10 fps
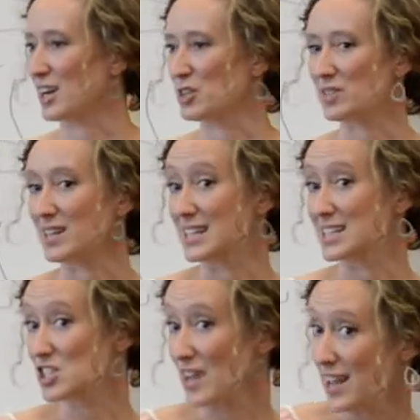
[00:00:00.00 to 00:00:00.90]
Are you feeling
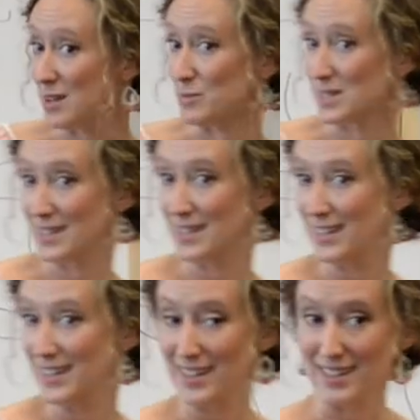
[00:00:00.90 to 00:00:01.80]
ashamed?
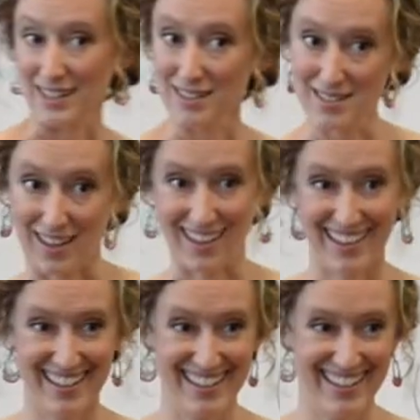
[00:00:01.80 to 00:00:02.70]
Guilty?
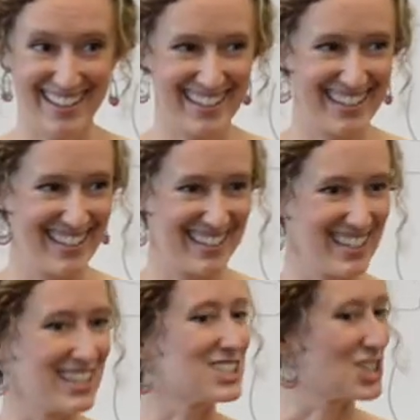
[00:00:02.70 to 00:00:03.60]

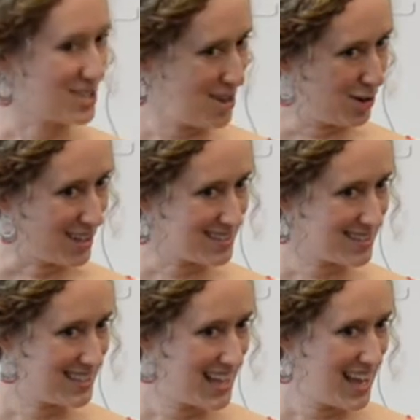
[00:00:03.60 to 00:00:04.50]
Just
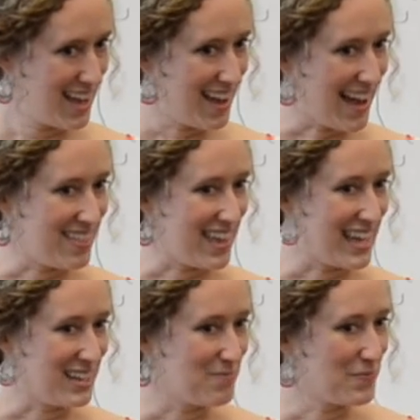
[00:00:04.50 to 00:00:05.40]
notice. And
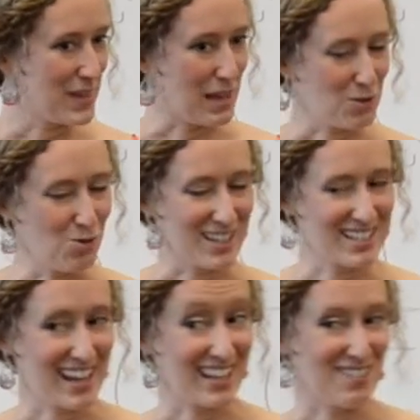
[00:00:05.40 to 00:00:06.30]
then, if you want to
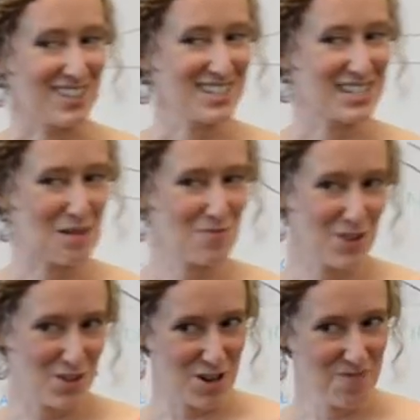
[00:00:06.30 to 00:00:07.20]
take it even a step
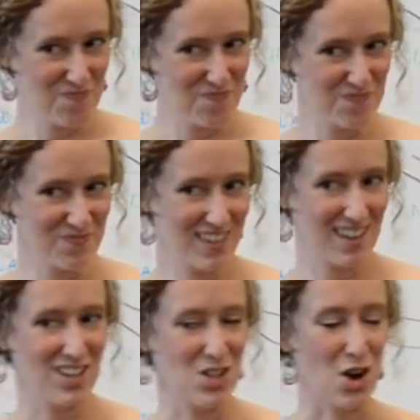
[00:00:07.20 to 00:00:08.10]
further,
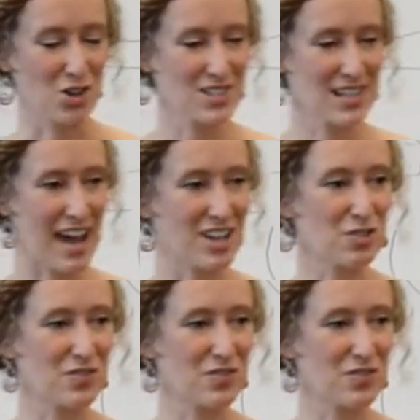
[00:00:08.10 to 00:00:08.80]
notice how you're